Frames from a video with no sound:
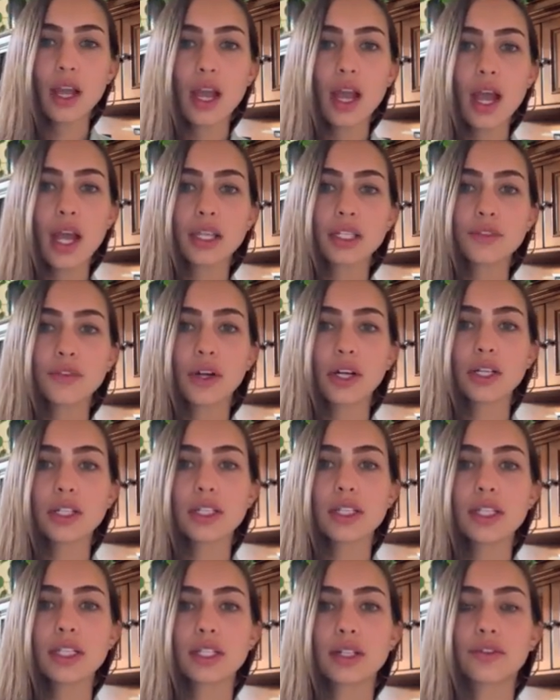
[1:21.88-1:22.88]
As far as
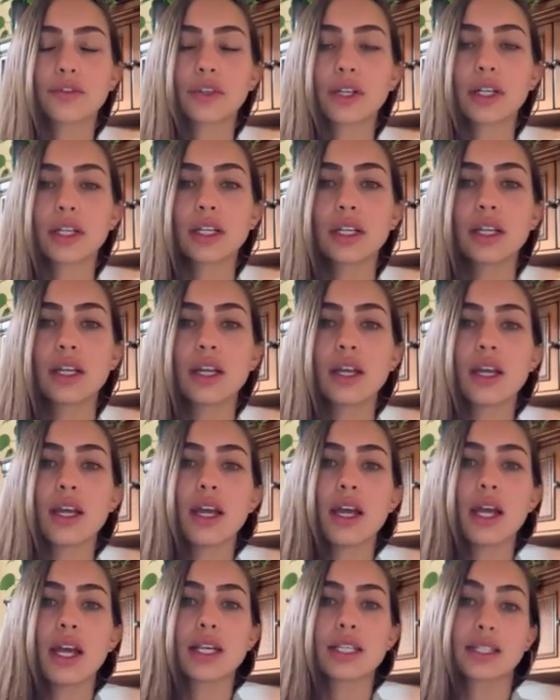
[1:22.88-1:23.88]
the different
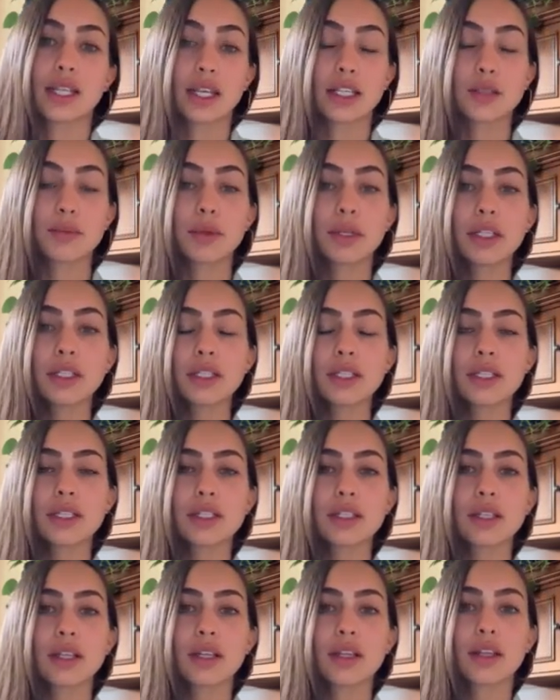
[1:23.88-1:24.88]
assessments
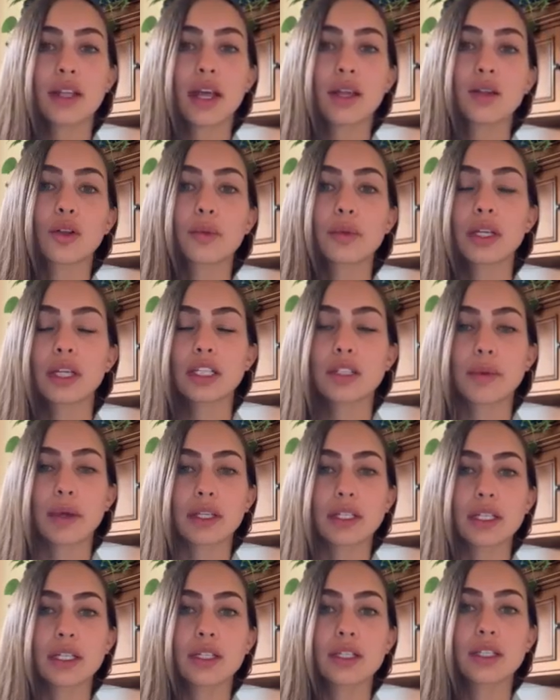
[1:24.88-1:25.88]
that you'll be
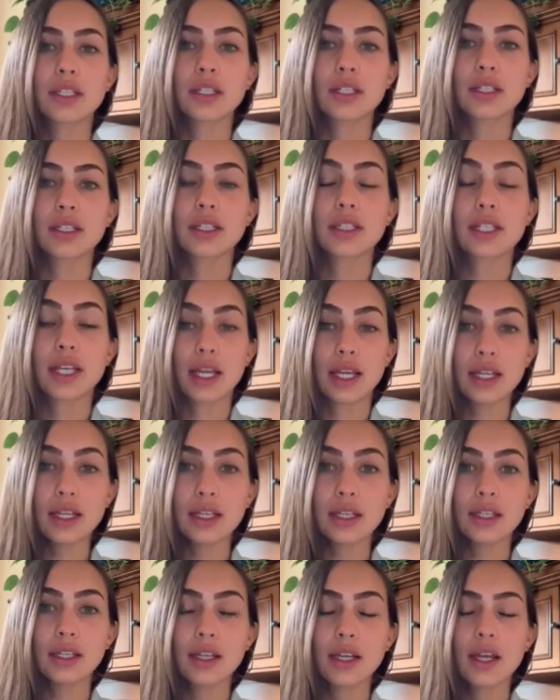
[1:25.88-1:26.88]
expected to
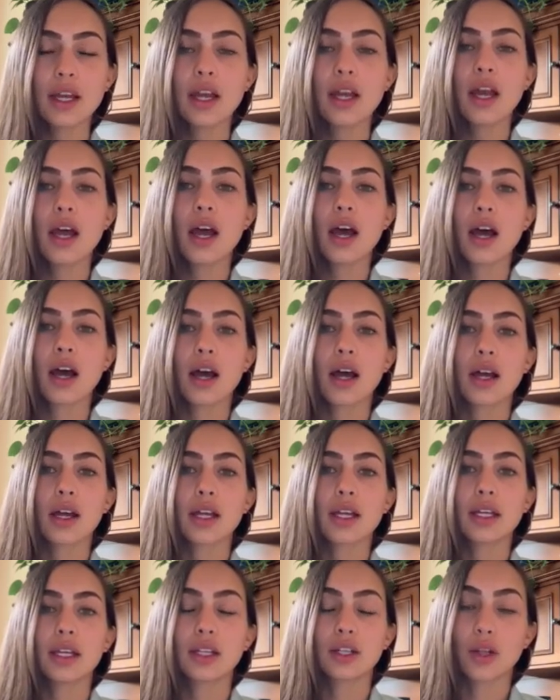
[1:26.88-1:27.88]
take
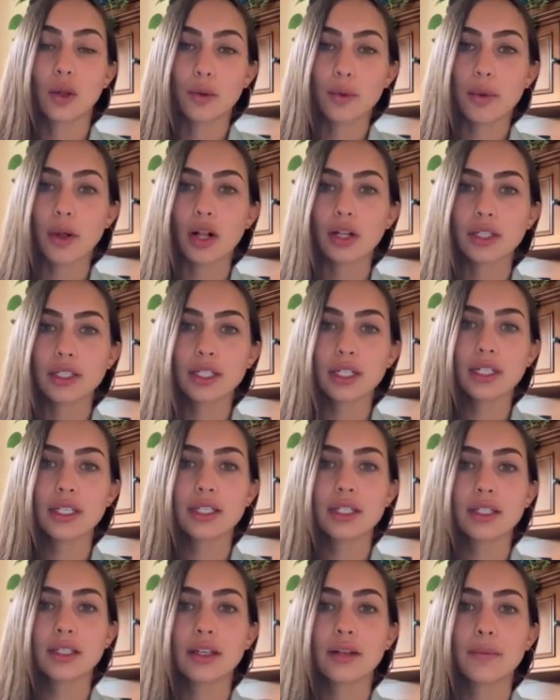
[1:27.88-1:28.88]
in global
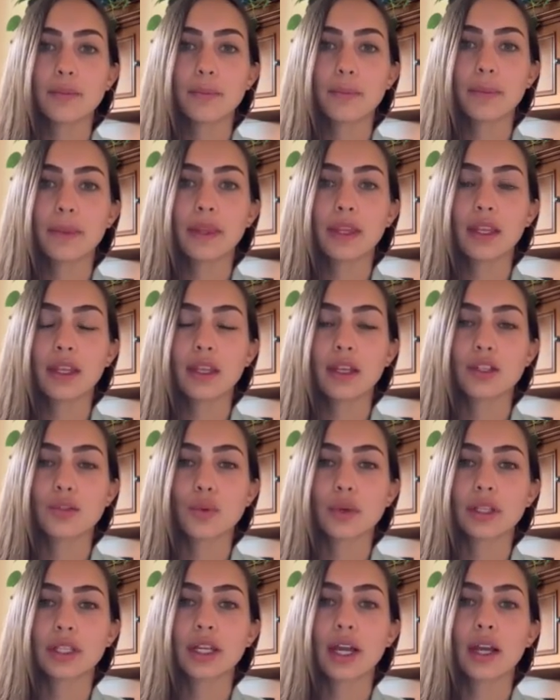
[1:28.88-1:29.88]
politics, is
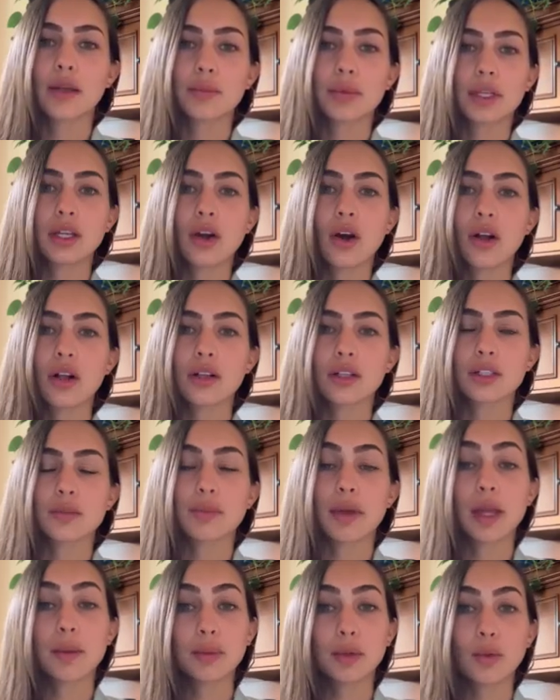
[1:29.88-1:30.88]
what the IB calls
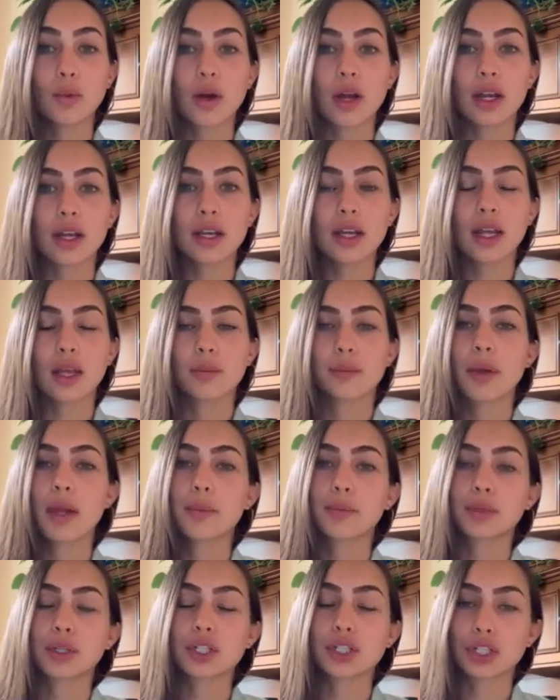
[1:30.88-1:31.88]
Paper 1 and
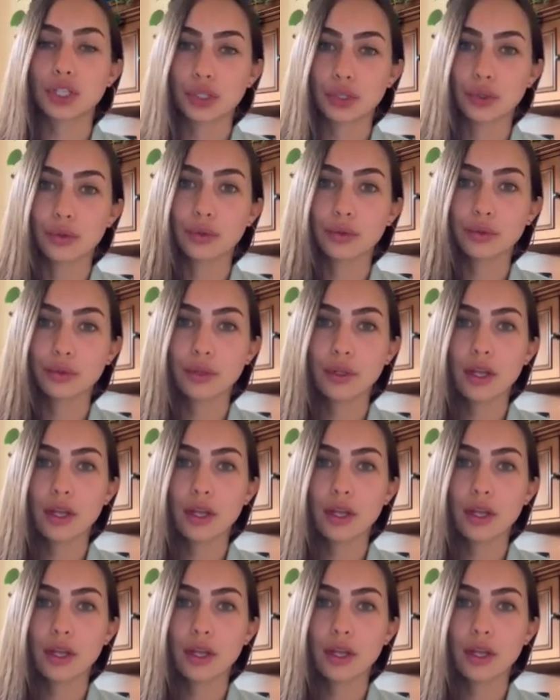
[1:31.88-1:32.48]
Paper 2.